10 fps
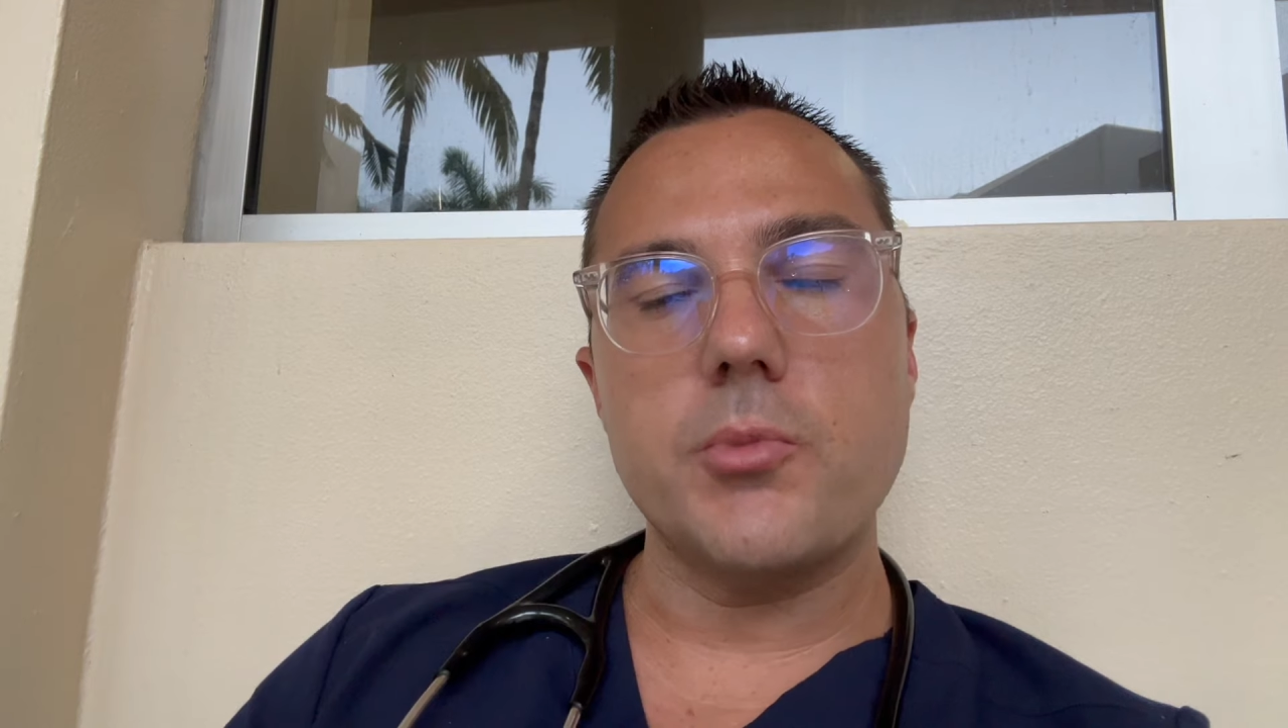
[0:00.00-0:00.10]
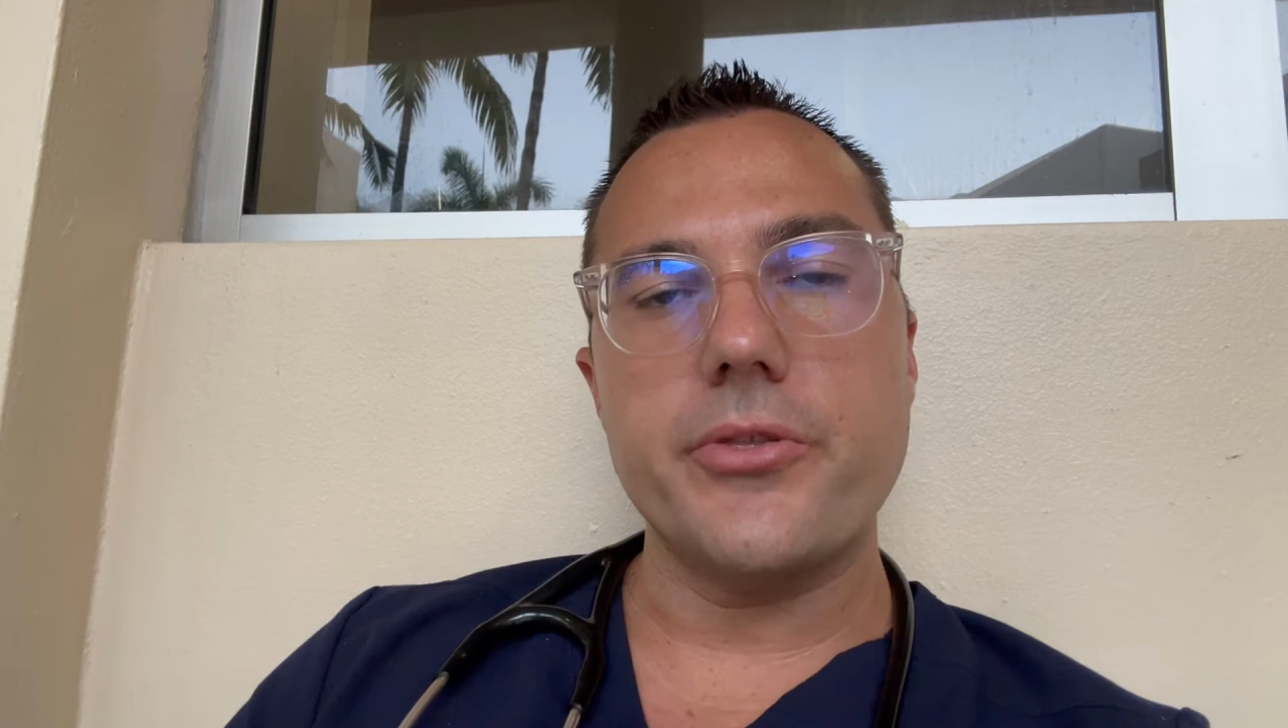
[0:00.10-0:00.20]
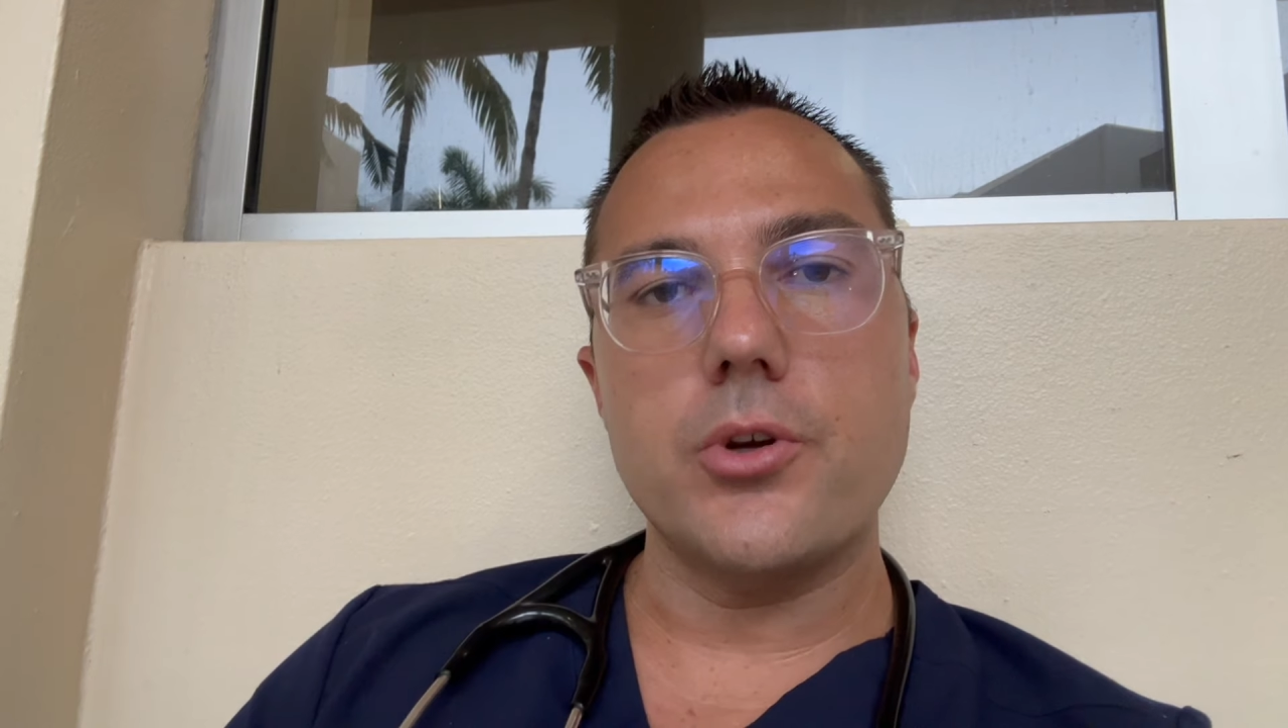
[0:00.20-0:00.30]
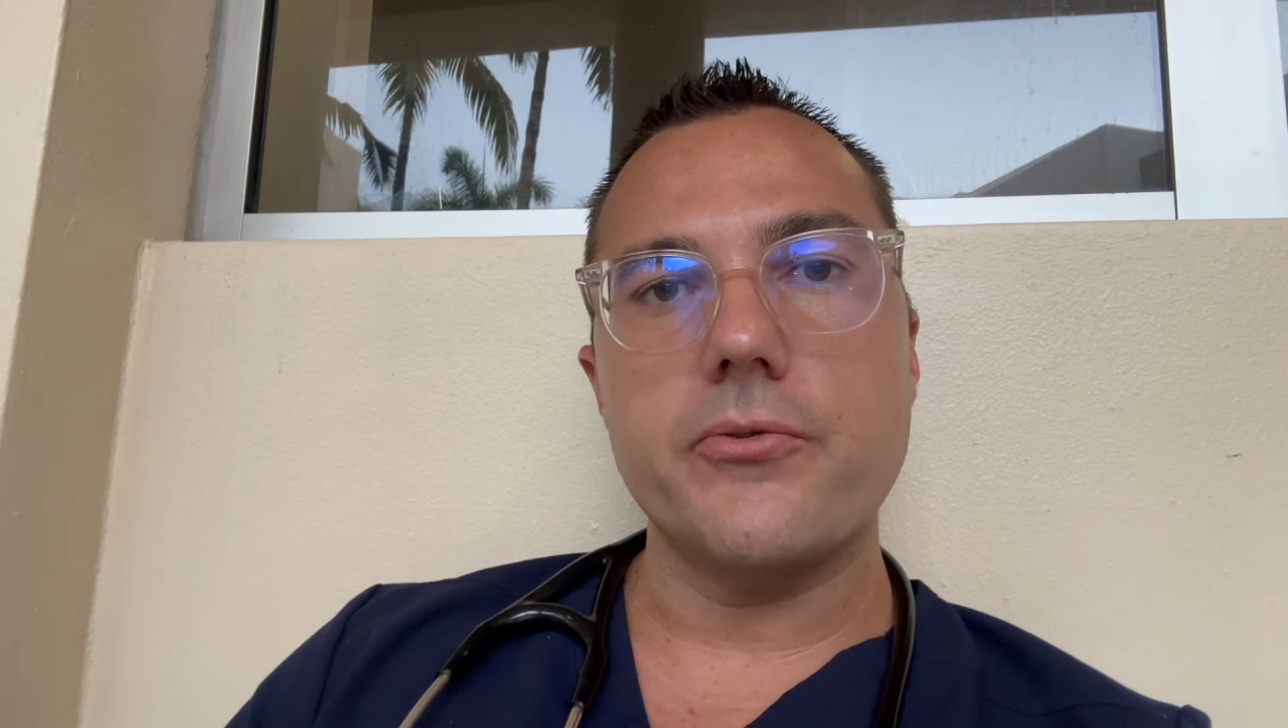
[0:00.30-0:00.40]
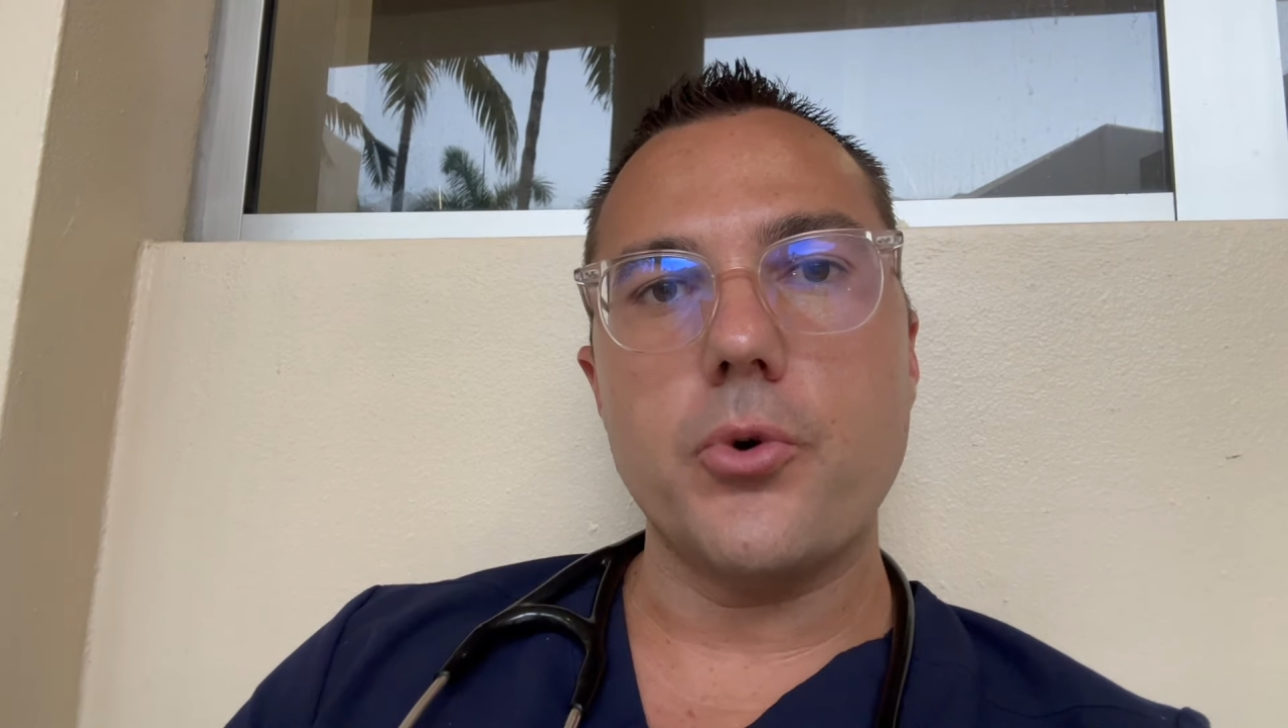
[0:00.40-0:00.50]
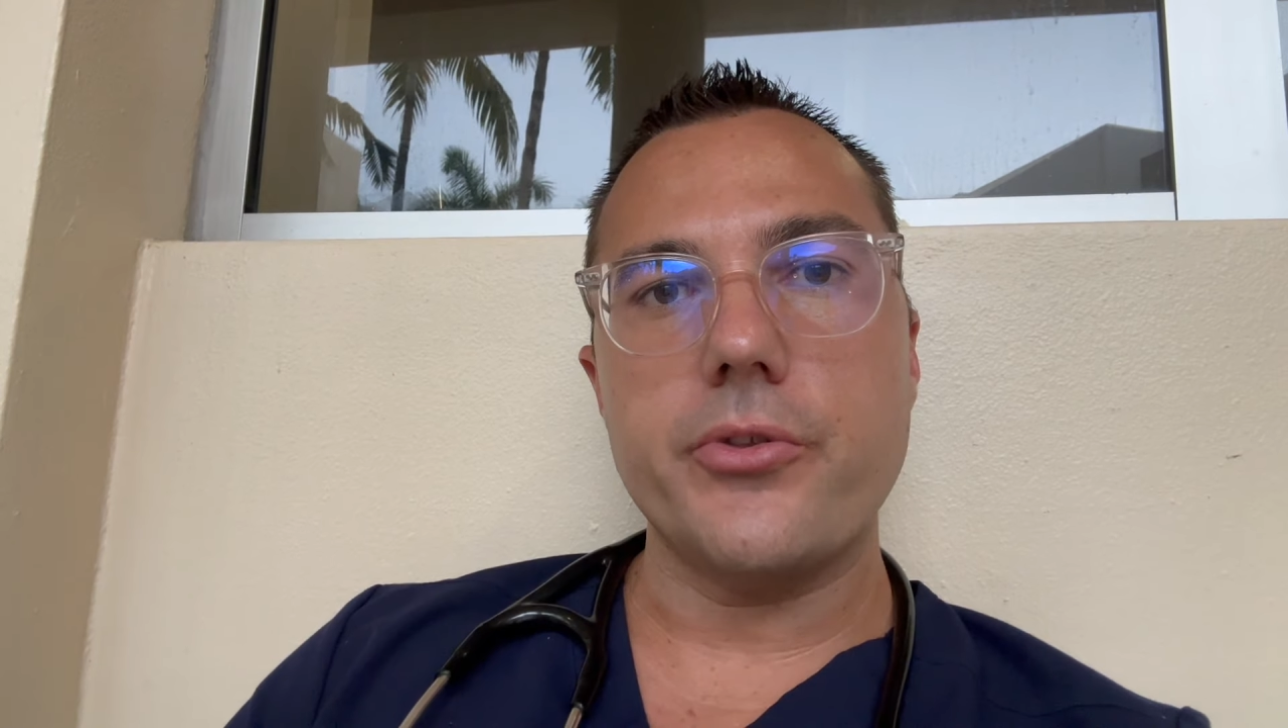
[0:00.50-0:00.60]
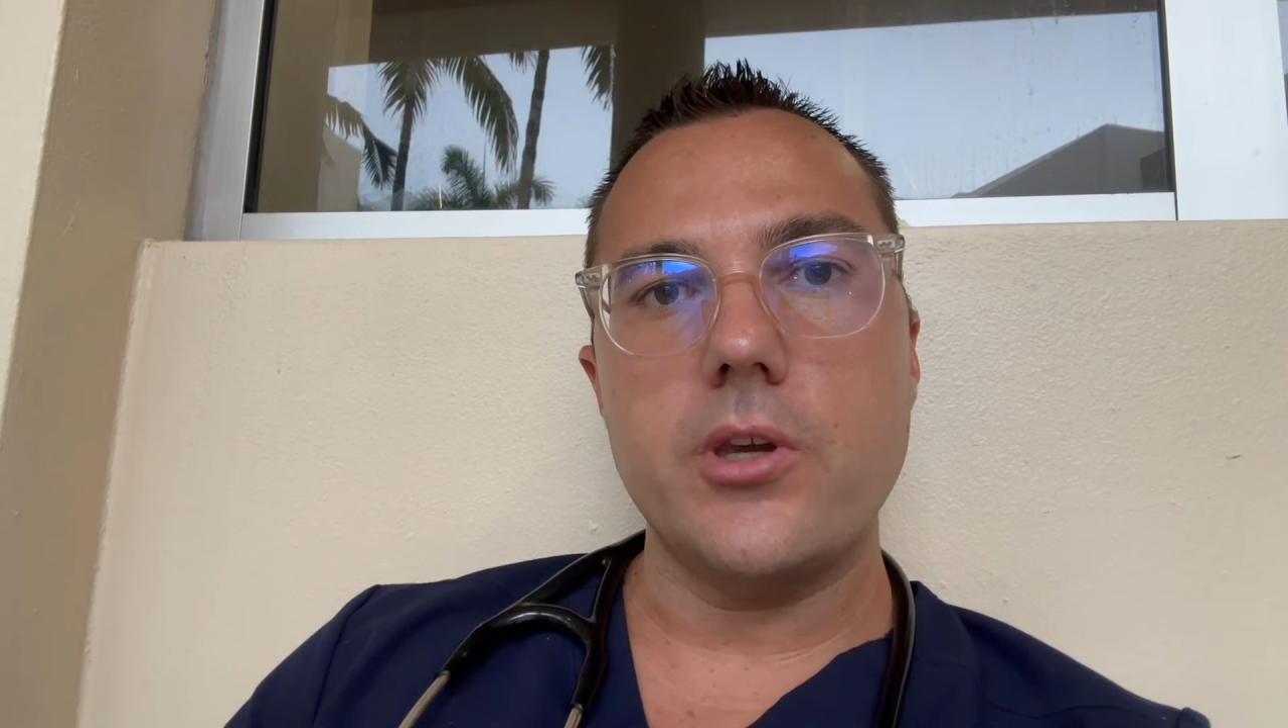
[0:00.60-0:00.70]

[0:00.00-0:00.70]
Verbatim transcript: my third and fourth